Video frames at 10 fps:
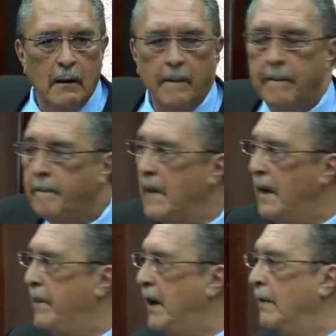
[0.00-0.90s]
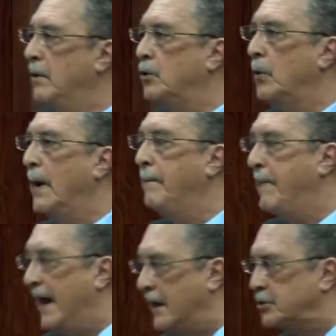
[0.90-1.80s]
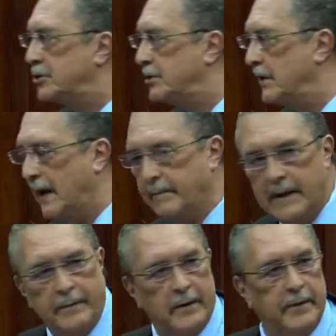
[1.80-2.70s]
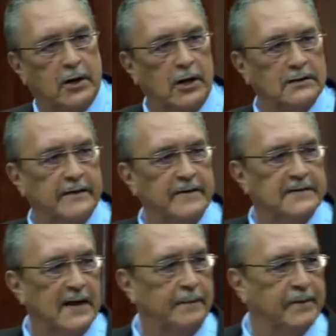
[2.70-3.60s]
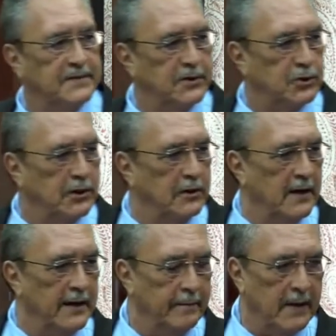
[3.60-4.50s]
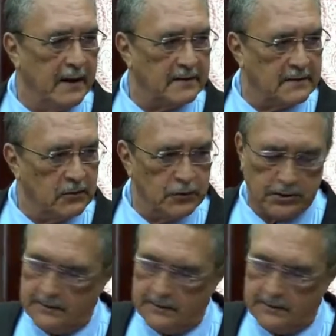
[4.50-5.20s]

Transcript: may be able to embellish that memory because of his then position at the Bank of Saint Lucia.